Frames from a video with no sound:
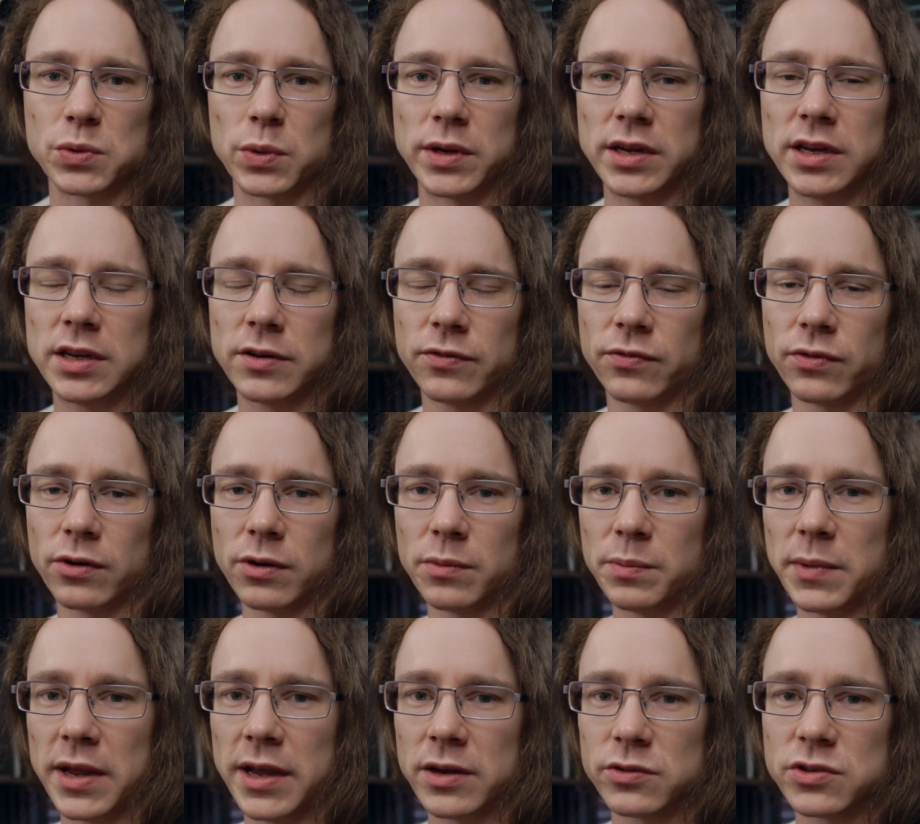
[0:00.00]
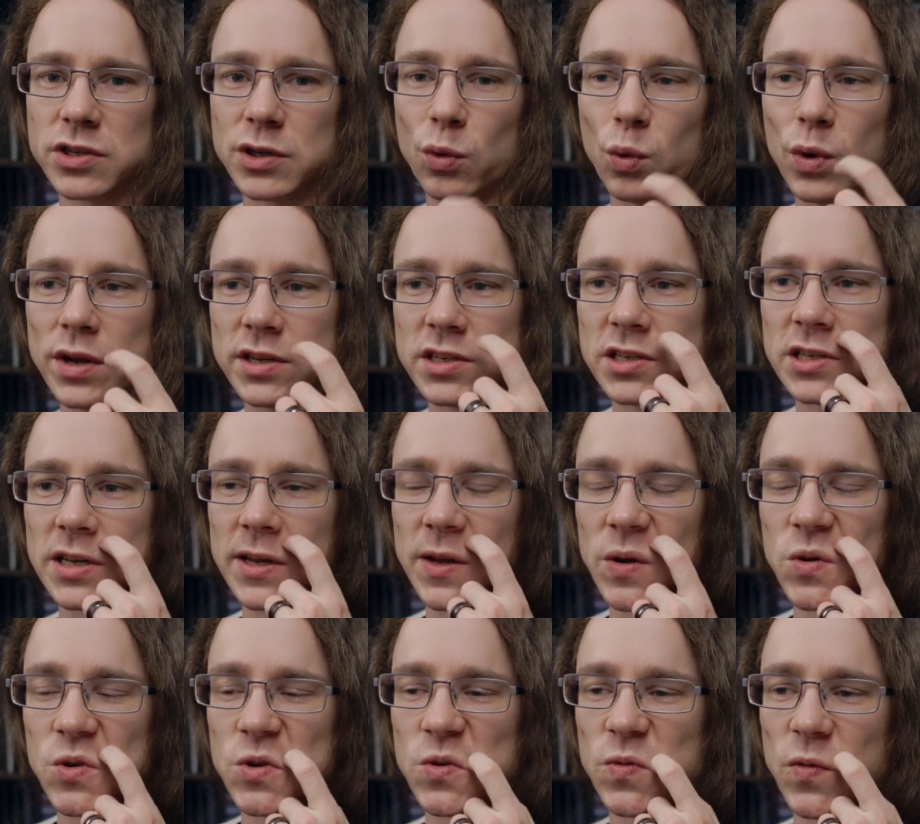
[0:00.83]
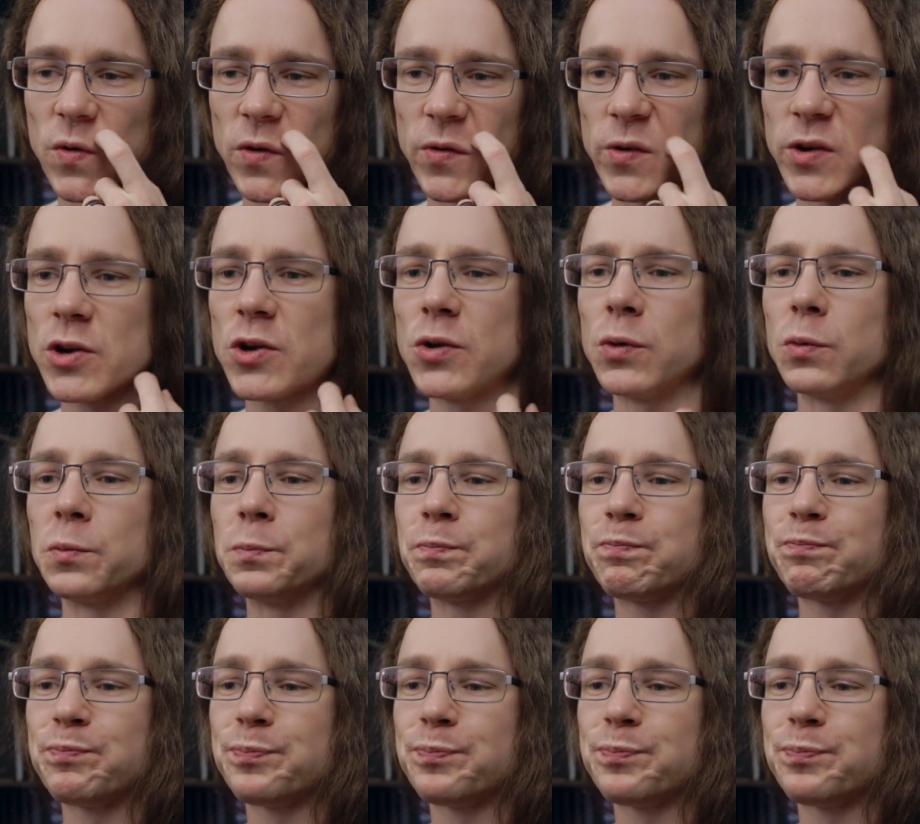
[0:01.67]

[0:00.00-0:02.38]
week from now till Wednesday, which is very, very cool.